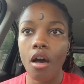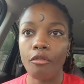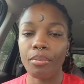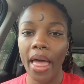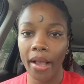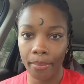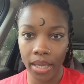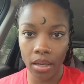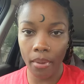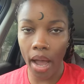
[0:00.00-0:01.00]
of black
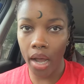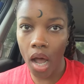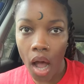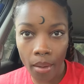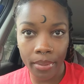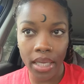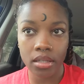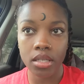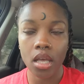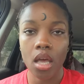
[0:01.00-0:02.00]
men in my
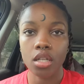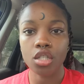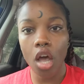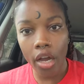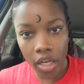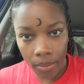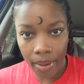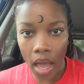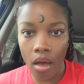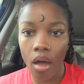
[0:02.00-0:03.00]
comments talking
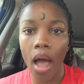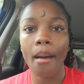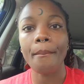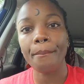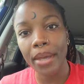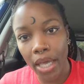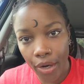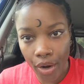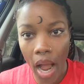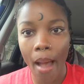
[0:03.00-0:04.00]
about i'm
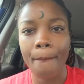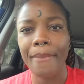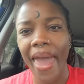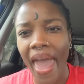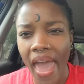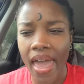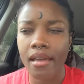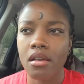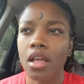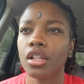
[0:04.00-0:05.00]
bitter i'm
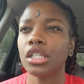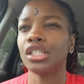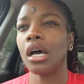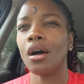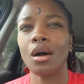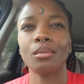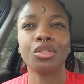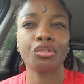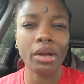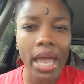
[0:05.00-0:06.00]
mad um
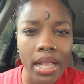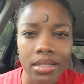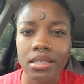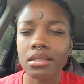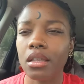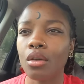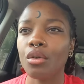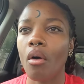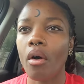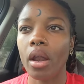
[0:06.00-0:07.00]
threats you
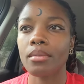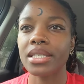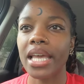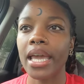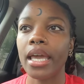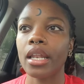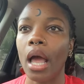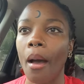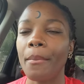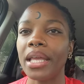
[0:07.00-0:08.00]
know what i'm saying
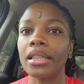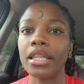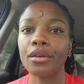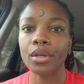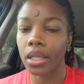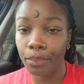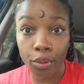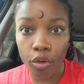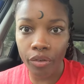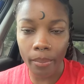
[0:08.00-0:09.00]
i mean literally
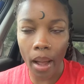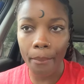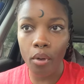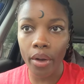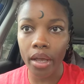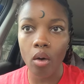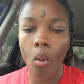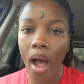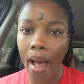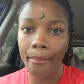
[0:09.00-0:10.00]
proving my point
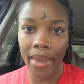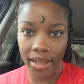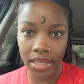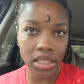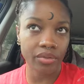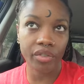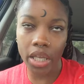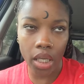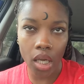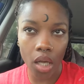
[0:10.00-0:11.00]
on why i make these
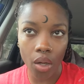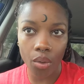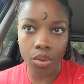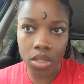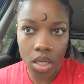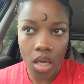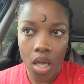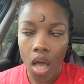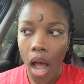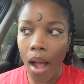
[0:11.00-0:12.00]
videos
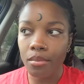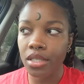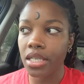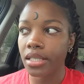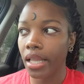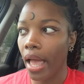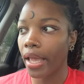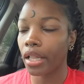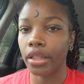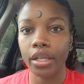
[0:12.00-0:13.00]
i'm just
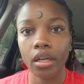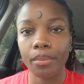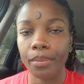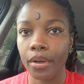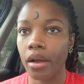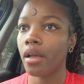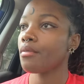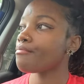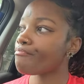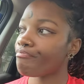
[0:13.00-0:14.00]
like look bruh